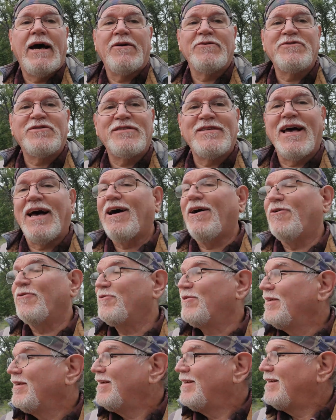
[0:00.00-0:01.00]
down
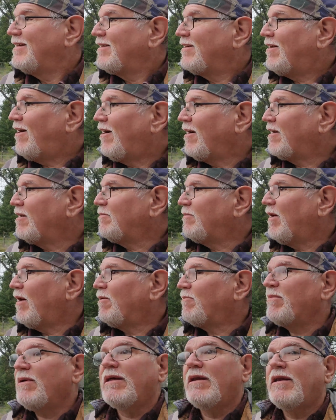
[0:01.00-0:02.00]
south talking
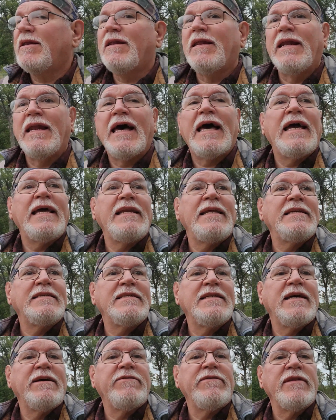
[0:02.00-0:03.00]
about being in the 90s
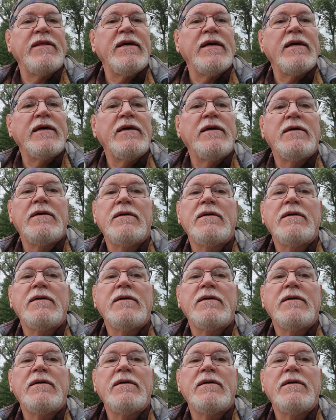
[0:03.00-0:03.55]
and everything.